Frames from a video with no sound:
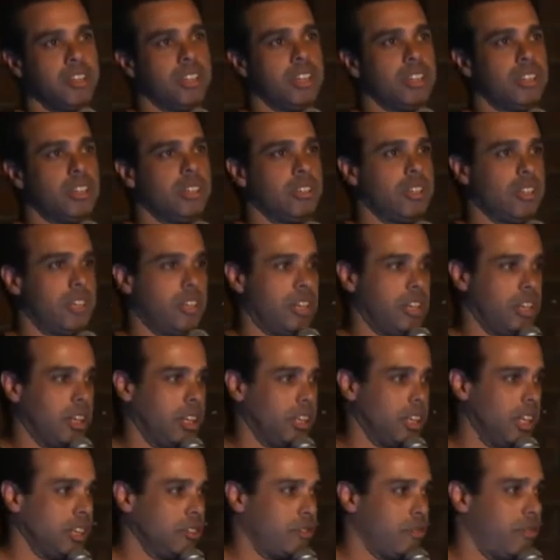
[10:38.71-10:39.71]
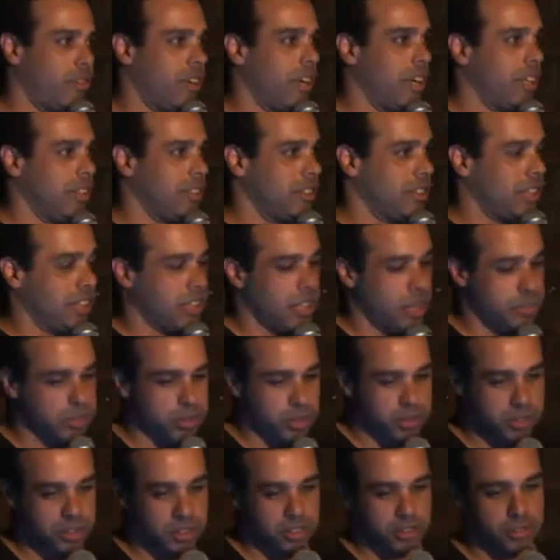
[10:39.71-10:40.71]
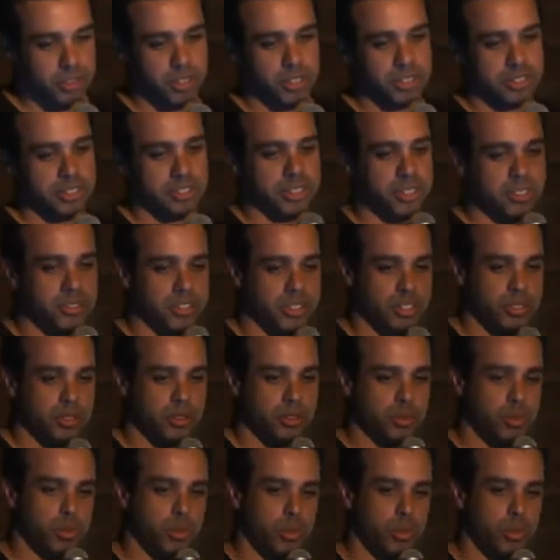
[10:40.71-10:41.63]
a lot of files got uploaded to our servers,